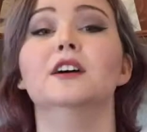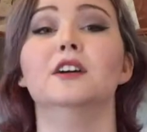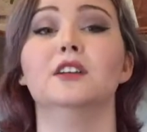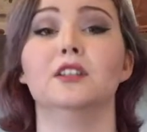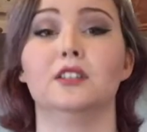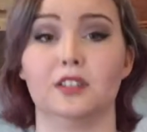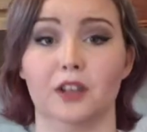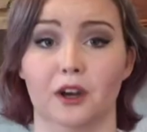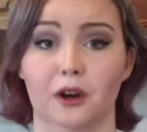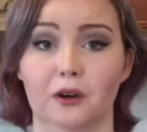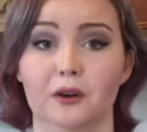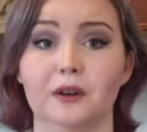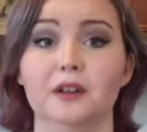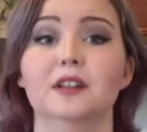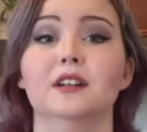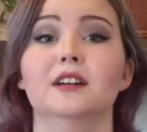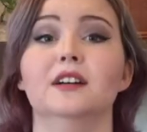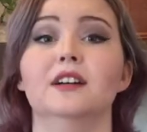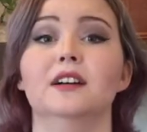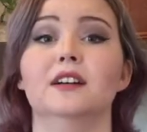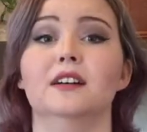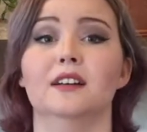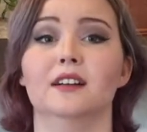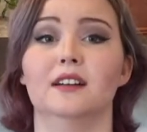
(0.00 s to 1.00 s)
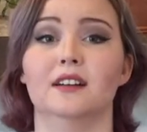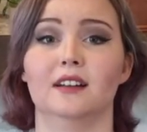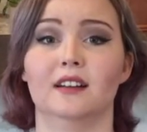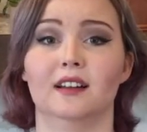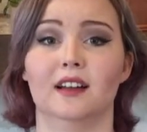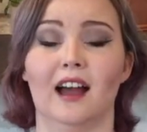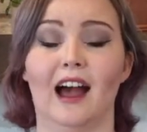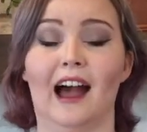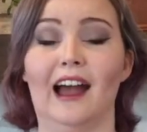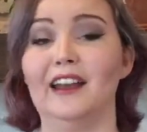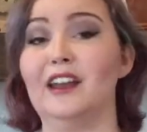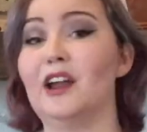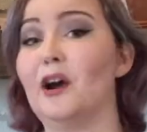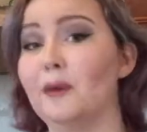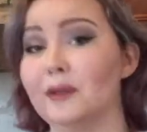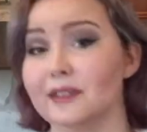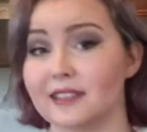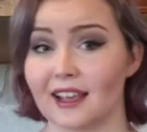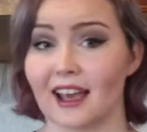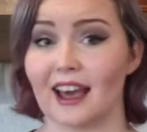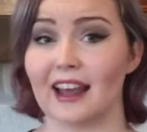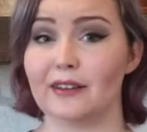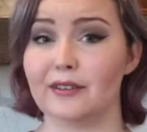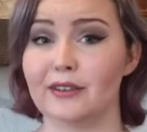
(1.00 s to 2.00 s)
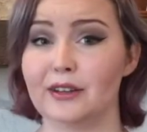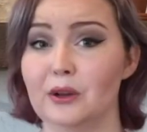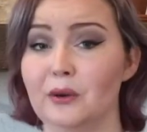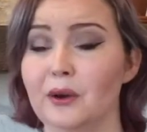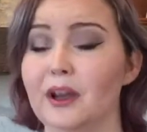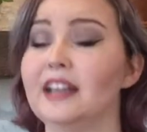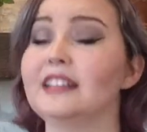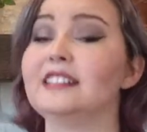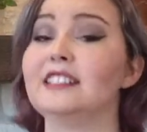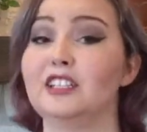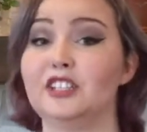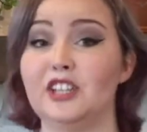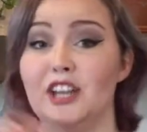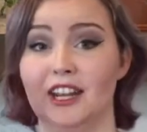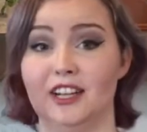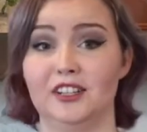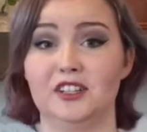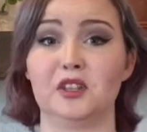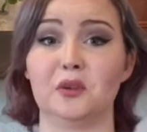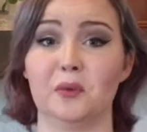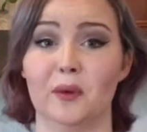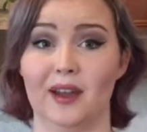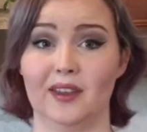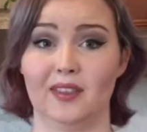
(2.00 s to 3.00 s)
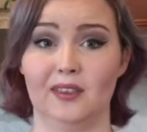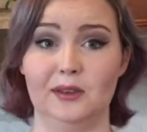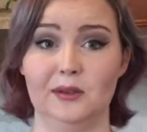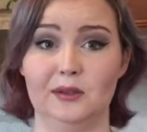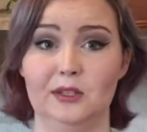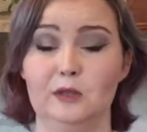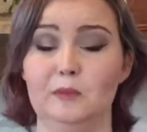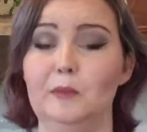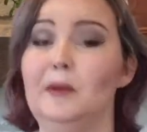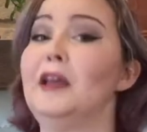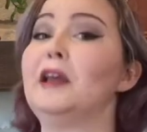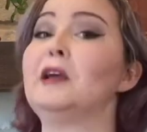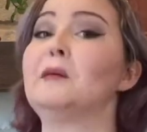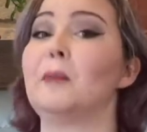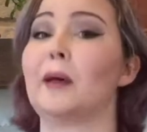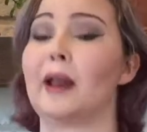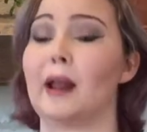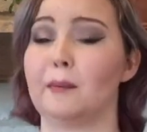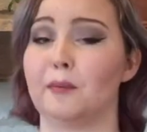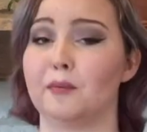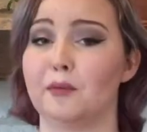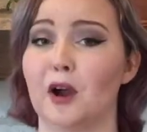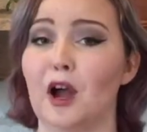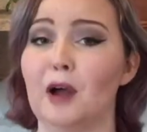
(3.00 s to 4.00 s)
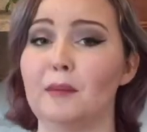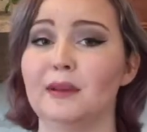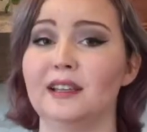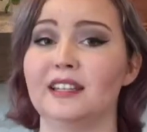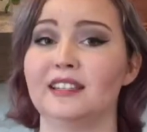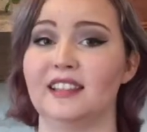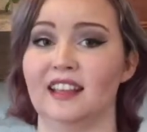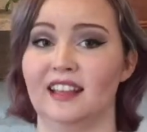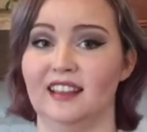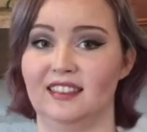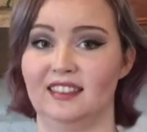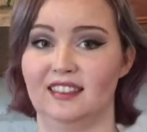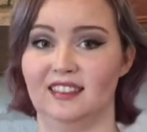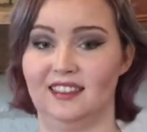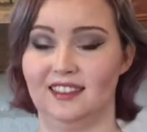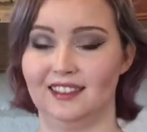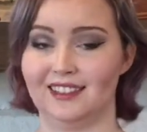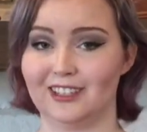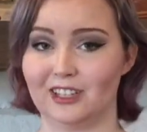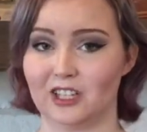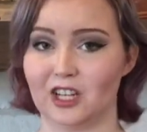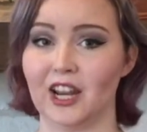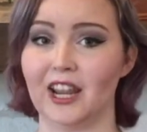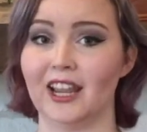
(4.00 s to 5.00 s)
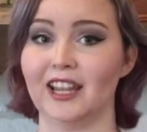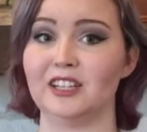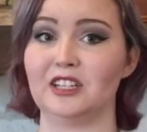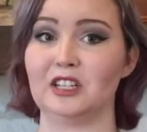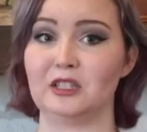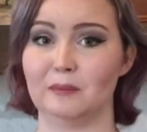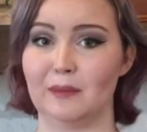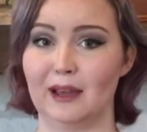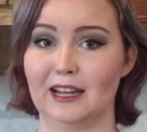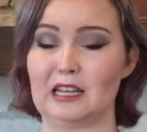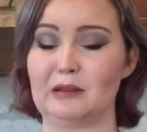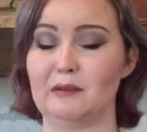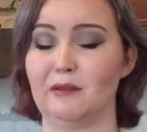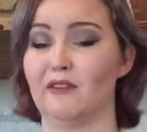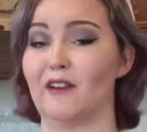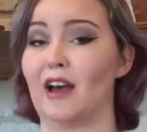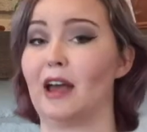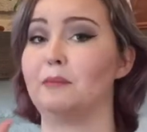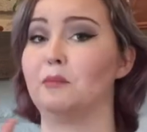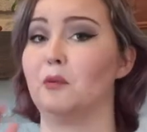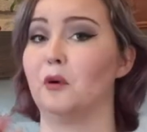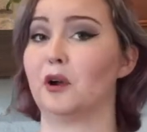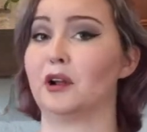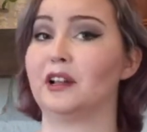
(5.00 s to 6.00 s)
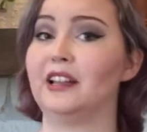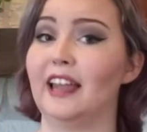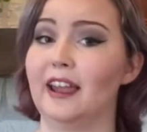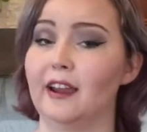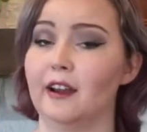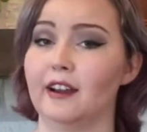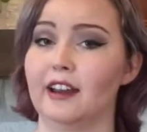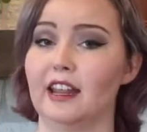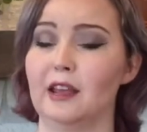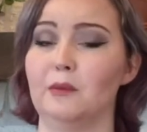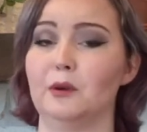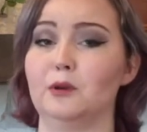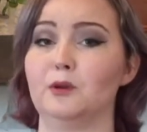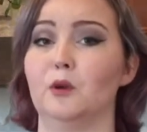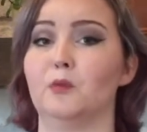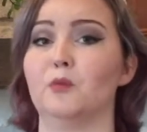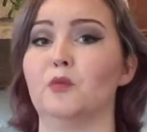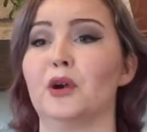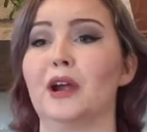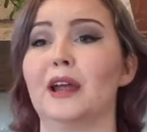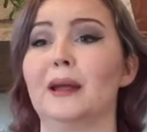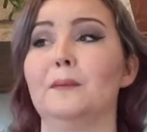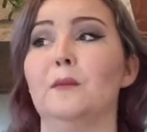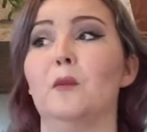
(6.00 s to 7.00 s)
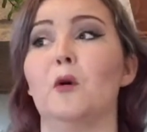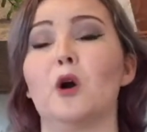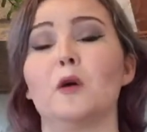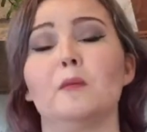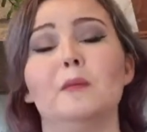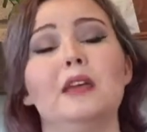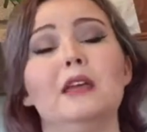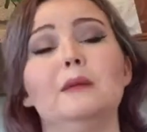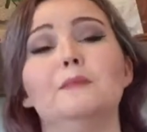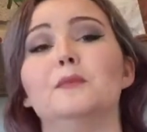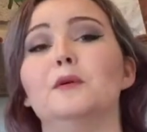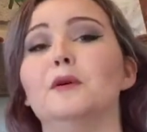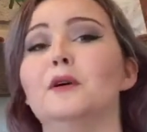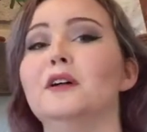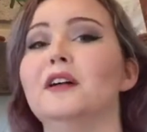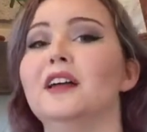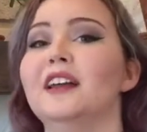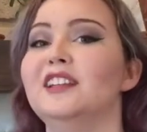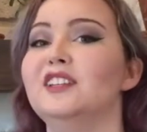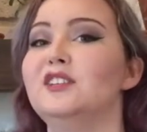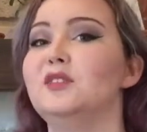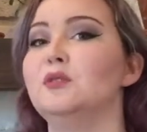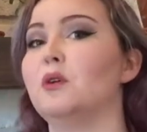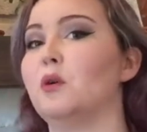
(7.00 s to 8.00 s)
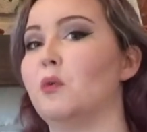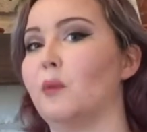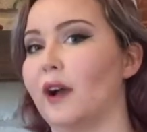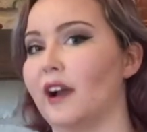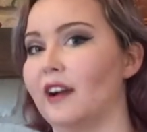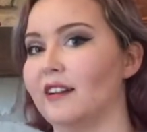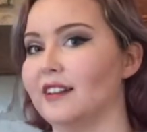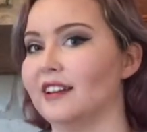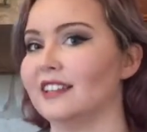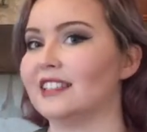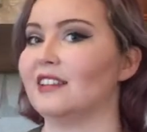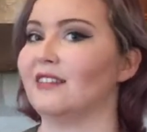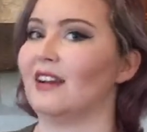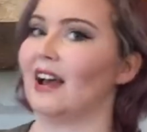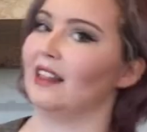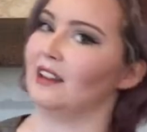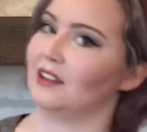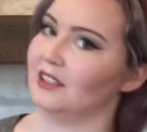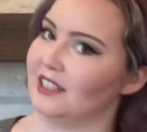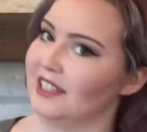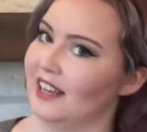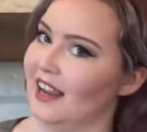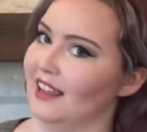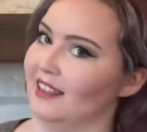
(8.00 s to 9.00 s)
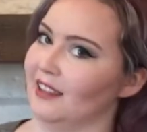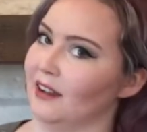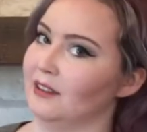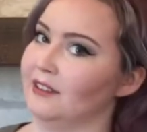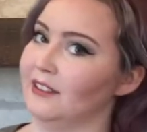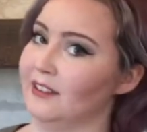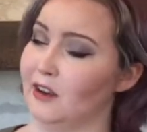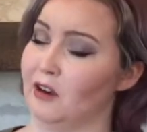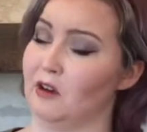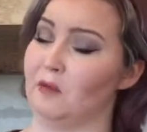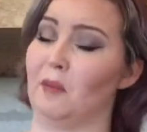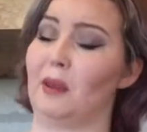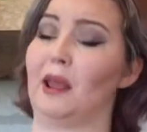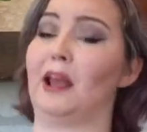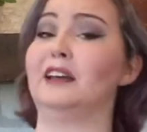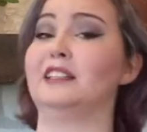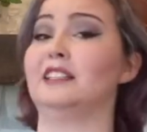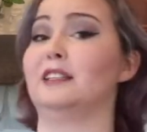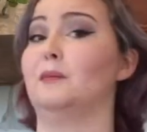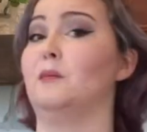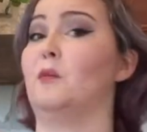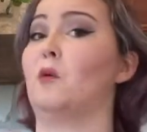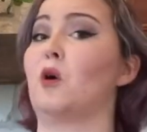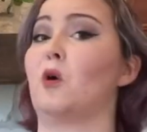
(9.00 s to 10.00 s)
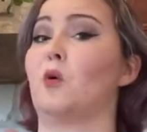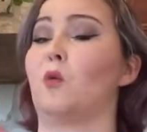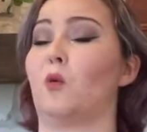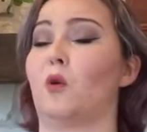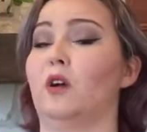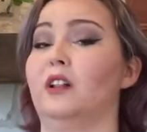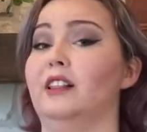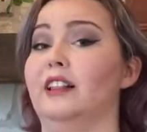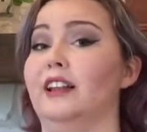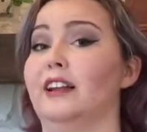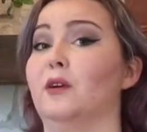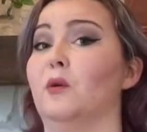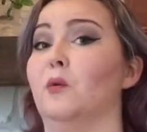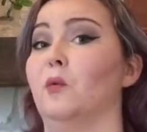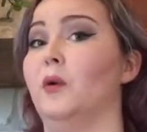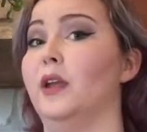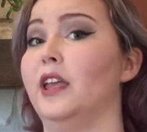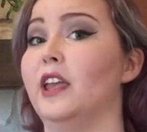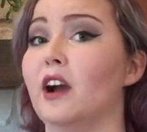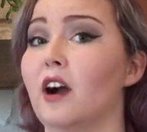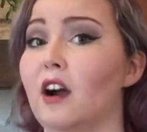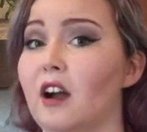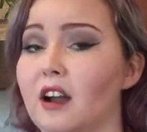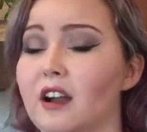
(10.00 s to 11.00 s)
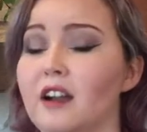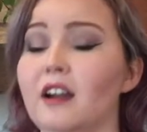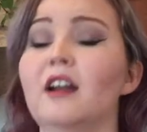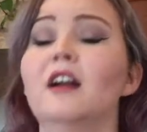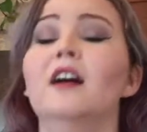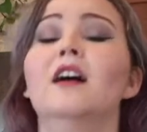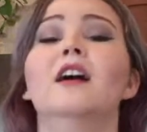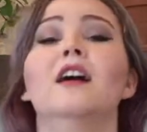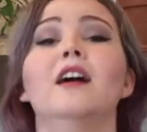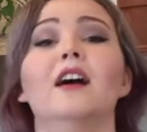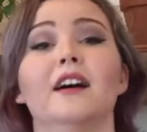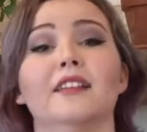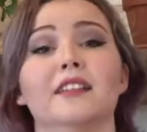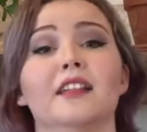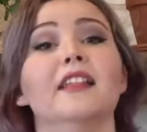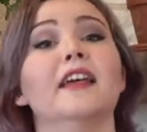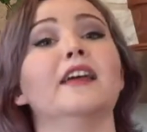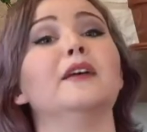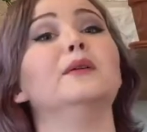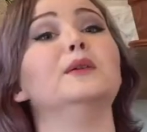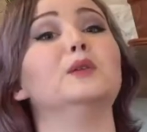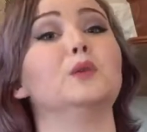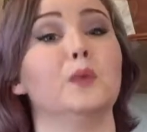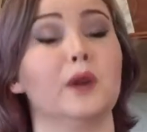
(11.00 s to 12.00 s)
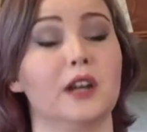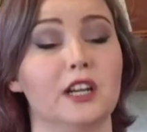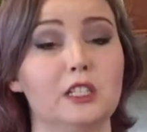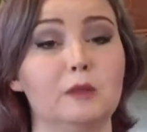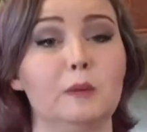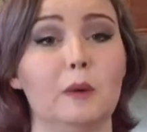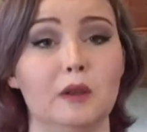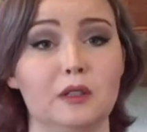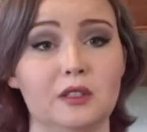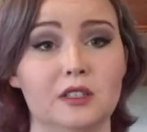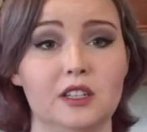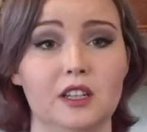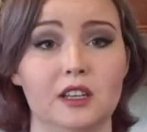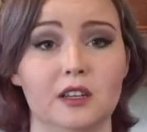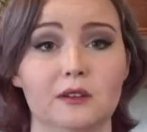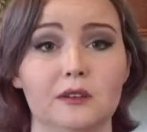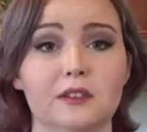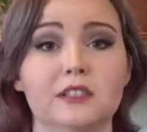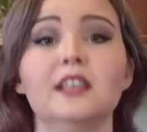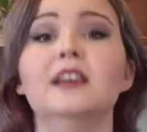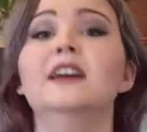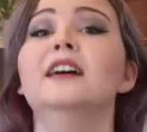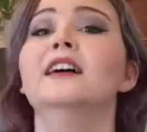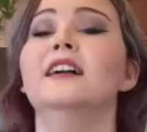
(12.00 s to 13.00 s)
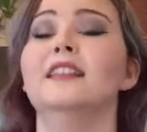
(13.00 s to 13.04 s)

So, I know it's kind of annoying to change the way that you speak, but I promise that this change is meant to provide more clarity, which will bring more people into awareness of Ehlers-Danlos syndrome, because the more clear we are on the language we're supposed to use,